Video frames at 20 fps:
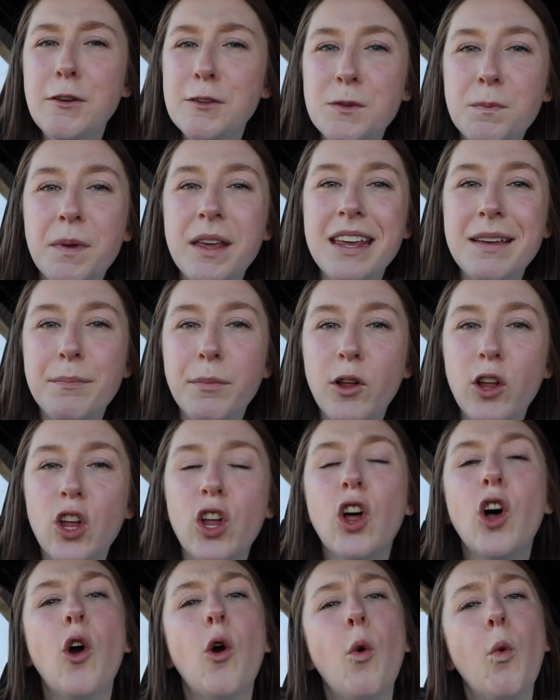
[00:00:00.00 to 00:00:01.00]
those
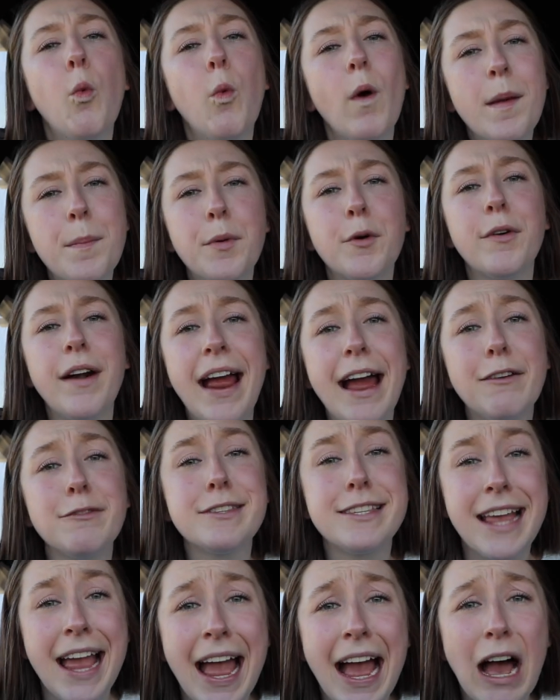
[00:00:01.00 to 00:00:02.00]
people who whip
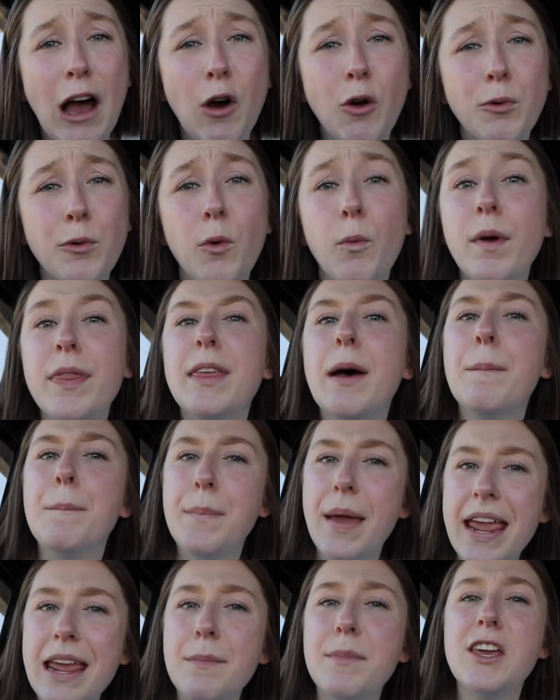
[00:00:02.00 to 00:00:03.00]
around town with a
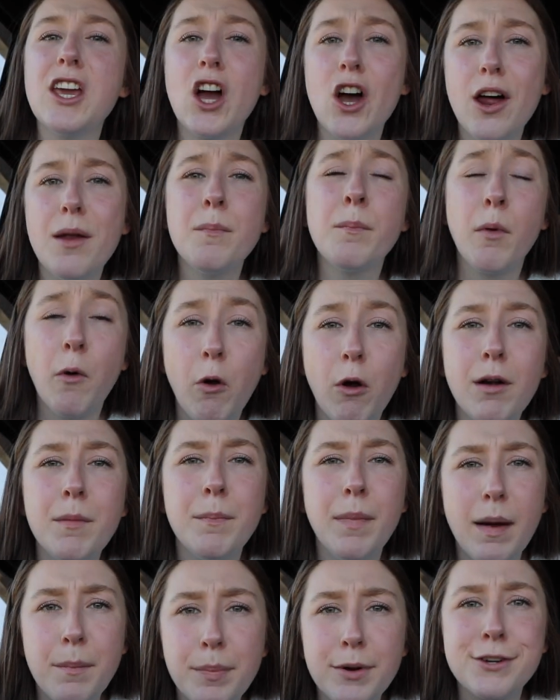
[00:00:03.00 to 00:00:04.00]
baby on
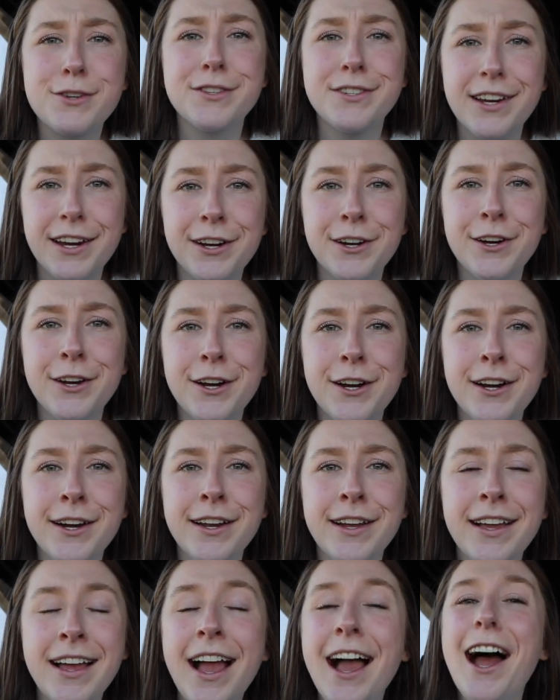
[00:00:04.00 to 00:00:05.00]
board bumper sticker?
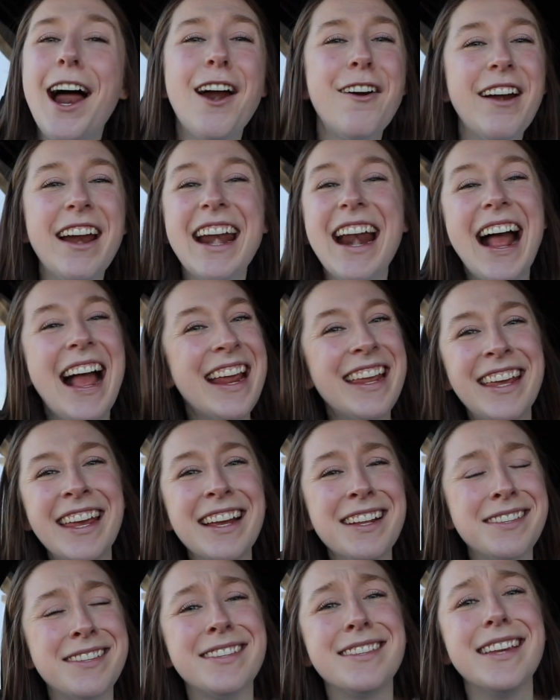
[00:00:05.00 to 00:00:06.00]
All right, I
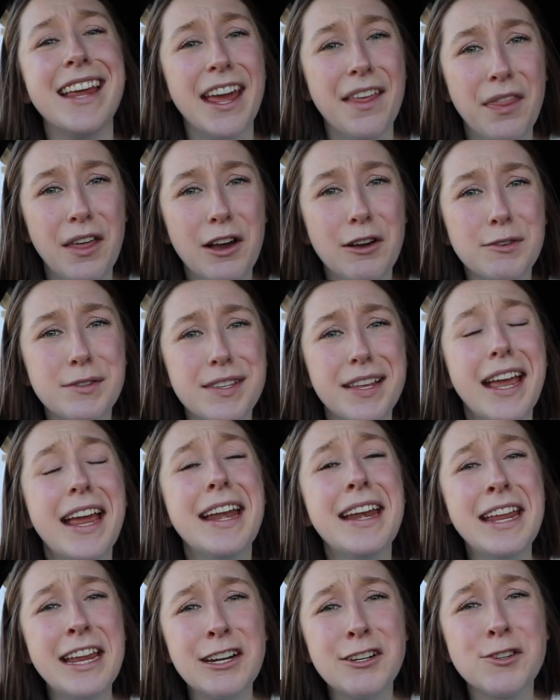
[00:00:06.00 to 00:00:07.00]
can't stand those,
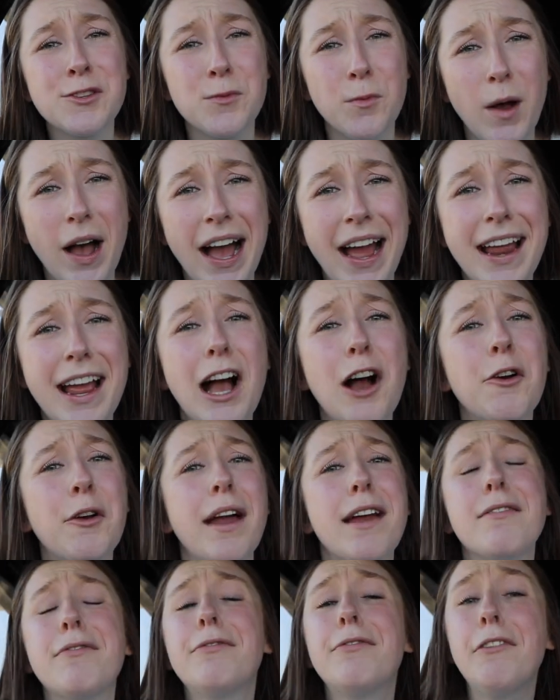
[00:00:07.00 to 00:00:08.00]
and here's why.
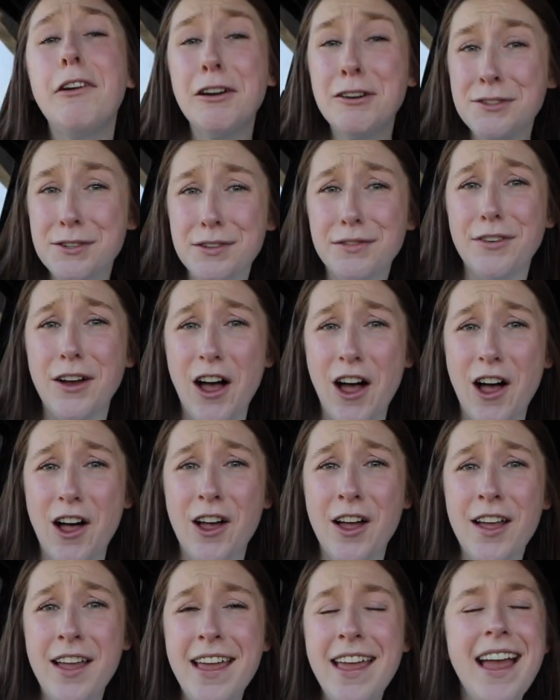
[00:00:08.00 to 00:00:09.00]
Okay, first of
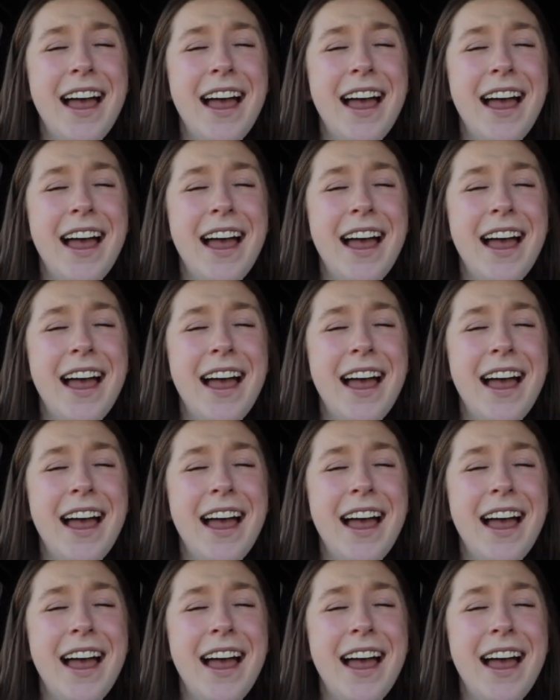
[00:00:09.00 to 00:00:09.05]
all,